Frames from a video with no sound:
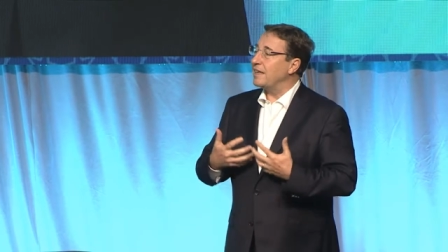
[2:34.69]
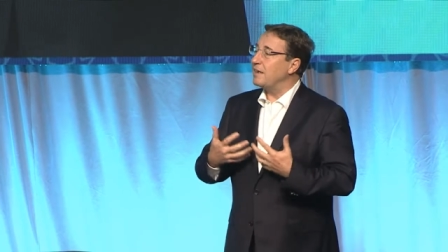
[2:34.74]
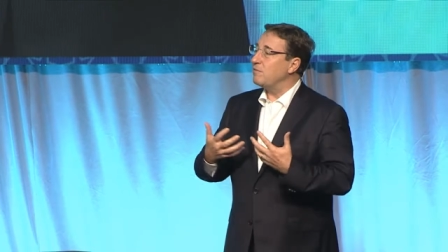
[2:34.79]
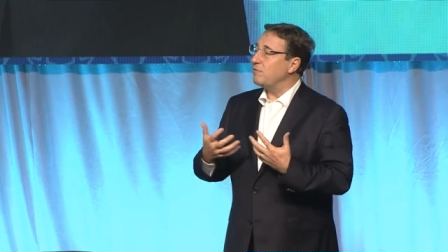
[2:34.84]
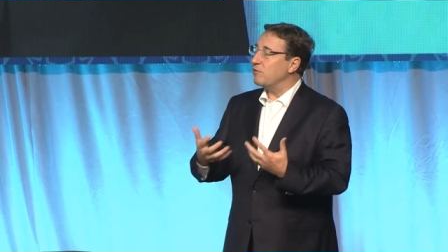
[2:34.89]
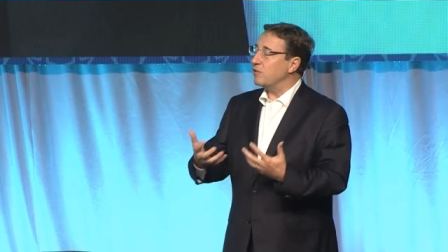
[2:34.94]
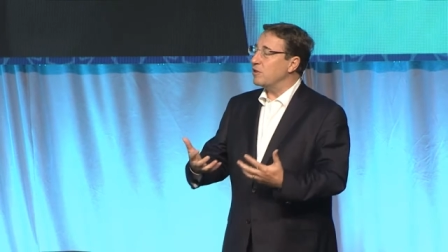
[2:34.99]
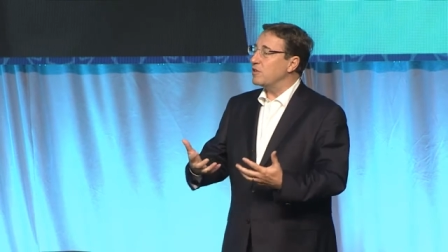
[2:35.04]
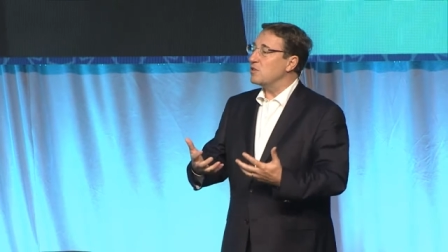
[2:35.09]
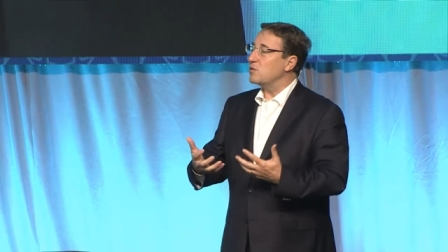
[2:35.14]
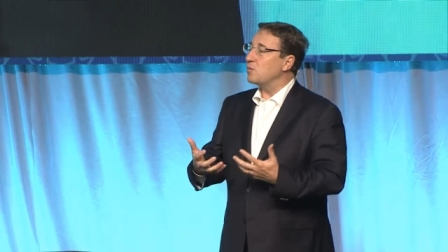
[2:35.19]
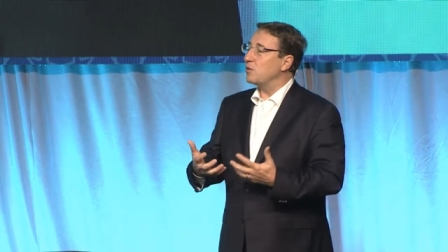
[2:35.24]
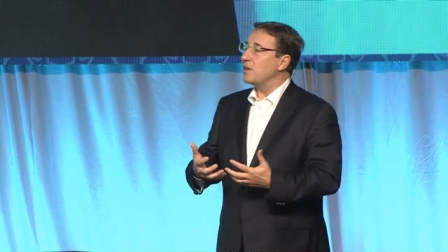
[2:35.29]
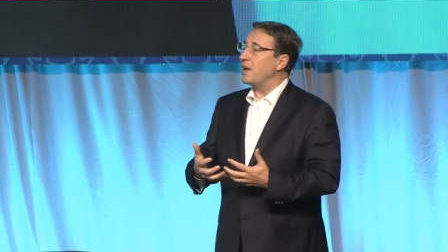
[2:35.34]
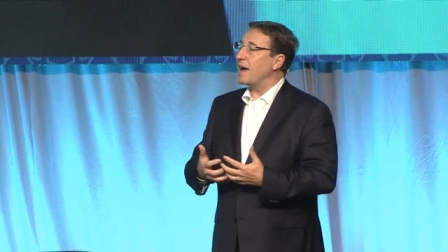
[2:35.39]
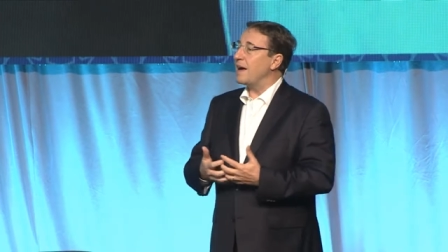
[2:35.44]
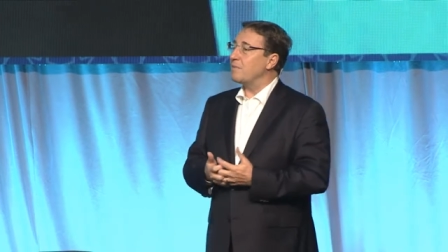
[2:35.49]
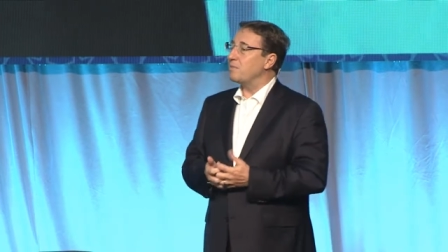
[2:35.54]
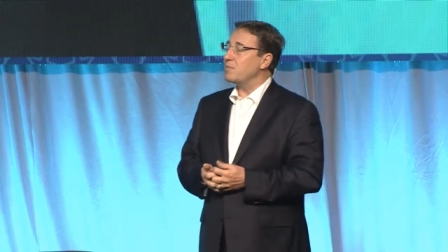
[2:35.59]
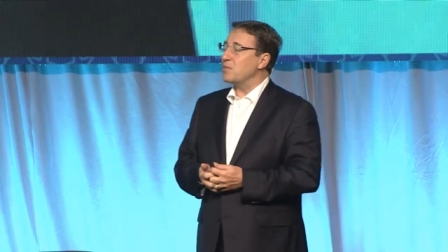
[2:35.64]
influence what
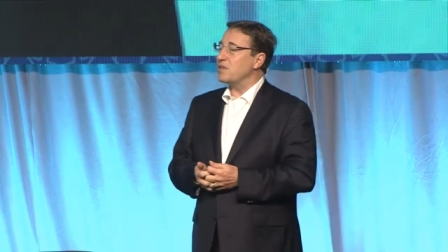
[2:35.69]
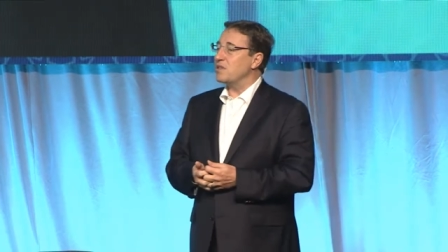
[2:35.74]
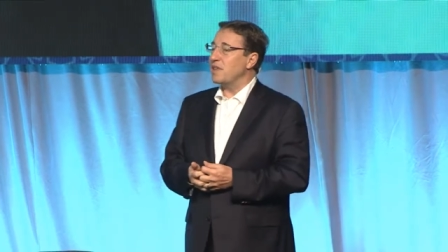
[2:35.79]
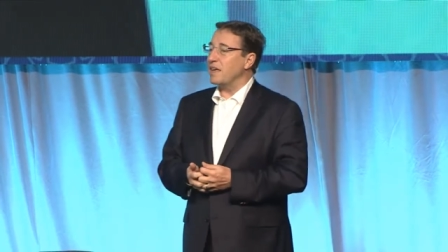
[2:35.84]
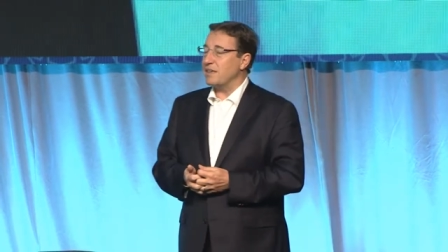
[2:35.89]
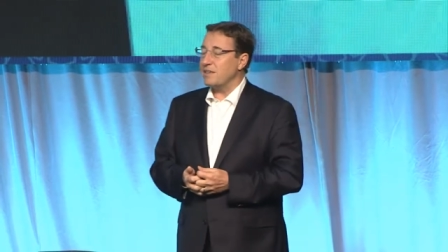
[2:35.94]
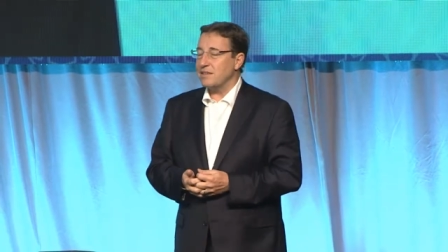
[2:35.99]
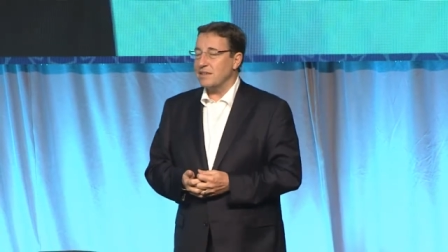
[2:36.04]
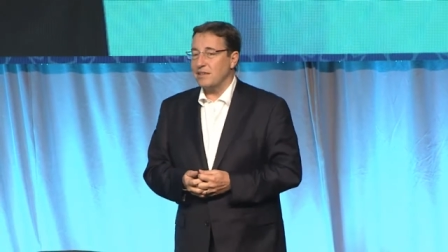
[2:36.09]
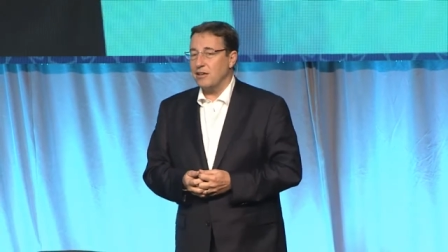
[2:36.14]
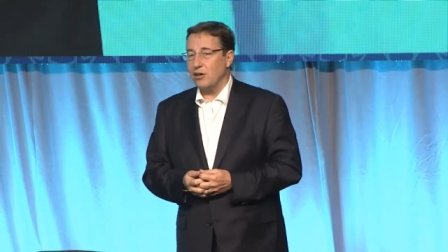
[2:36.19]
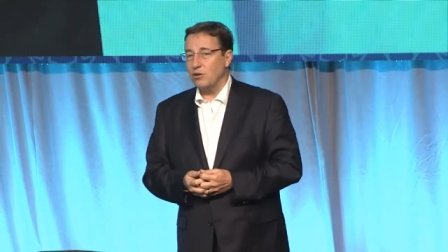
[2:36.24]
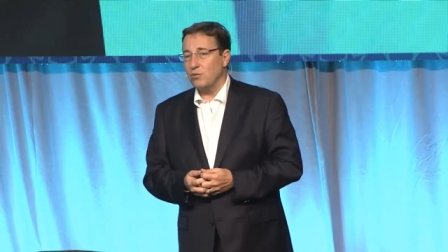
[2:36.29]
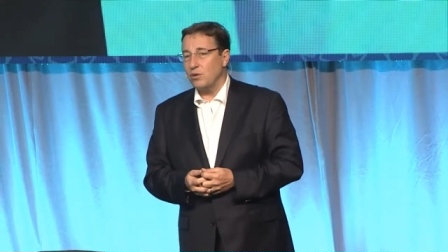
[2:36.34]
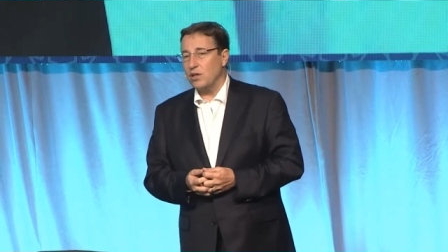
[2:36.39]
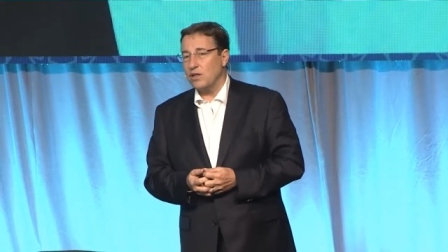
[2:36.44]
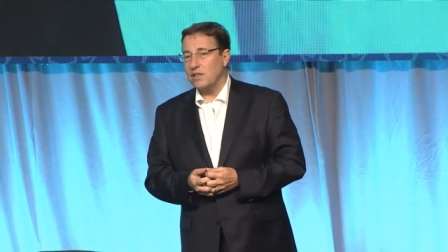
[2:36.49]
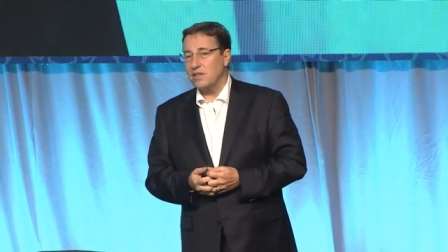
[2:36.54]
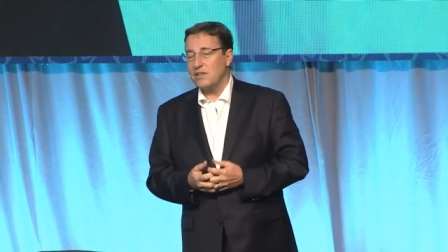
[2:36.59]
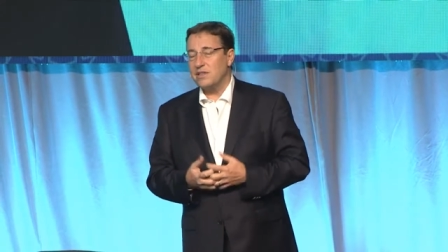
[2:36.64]
happens next in our
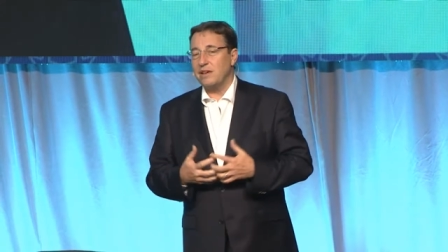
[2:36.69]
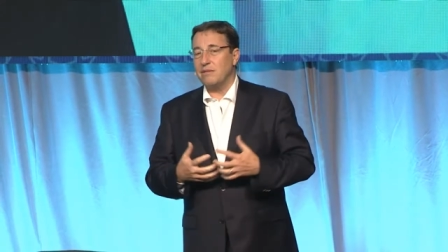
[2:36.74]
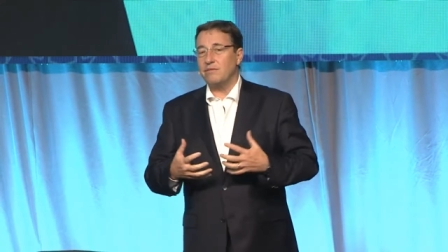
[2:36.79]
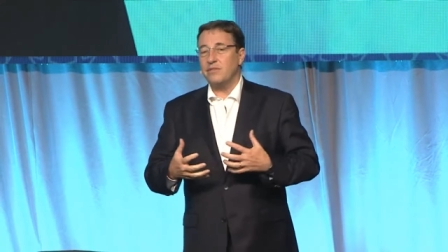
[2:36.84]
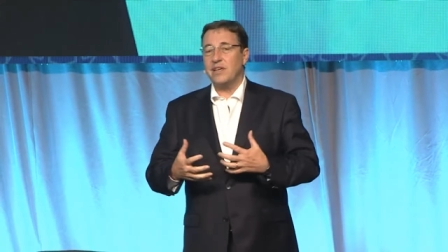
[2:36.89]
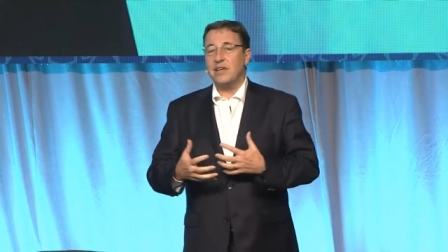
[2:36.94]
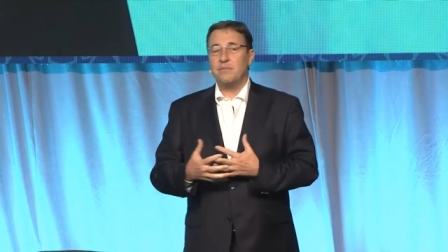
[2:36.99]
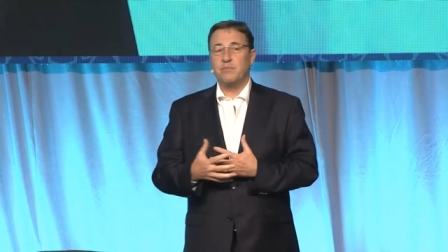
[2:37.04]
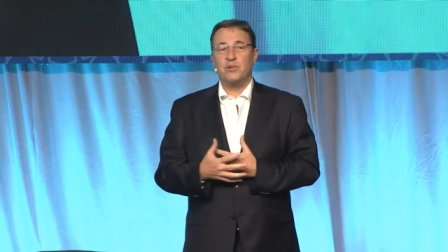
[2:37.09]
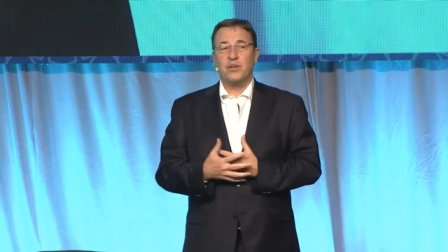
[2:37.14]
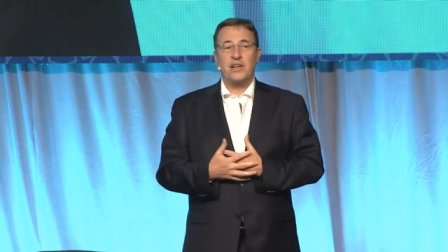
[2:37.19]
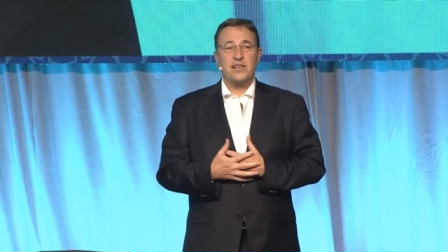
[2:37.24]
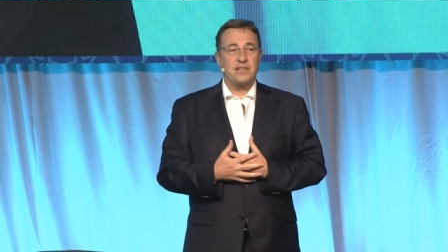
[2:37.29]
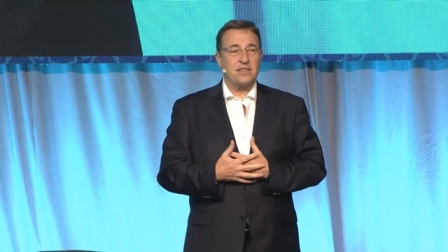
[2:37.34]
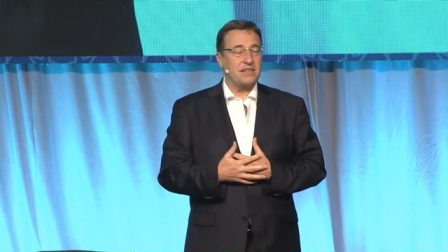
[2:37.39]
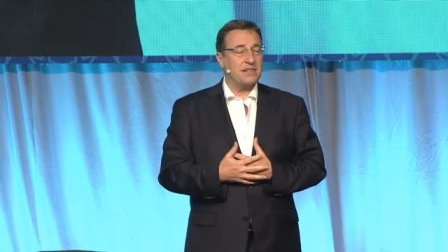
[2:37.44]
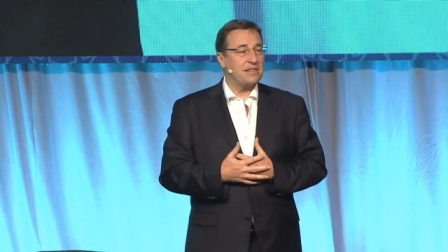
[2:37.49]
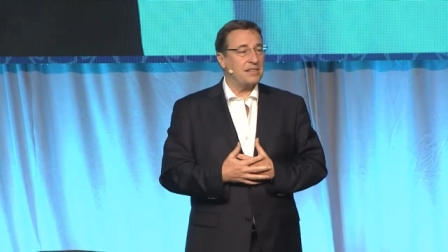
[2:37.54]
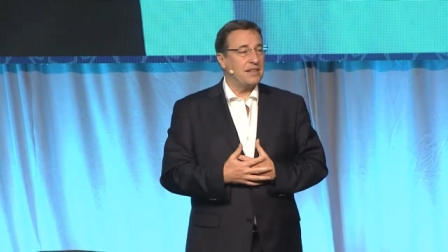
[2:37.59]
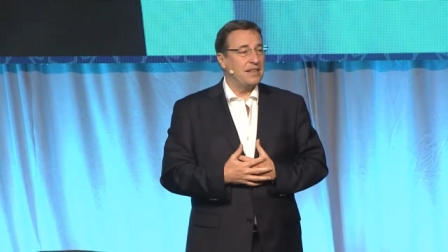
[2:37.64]
world is that we are
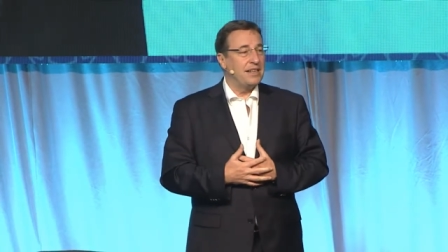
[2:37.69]
present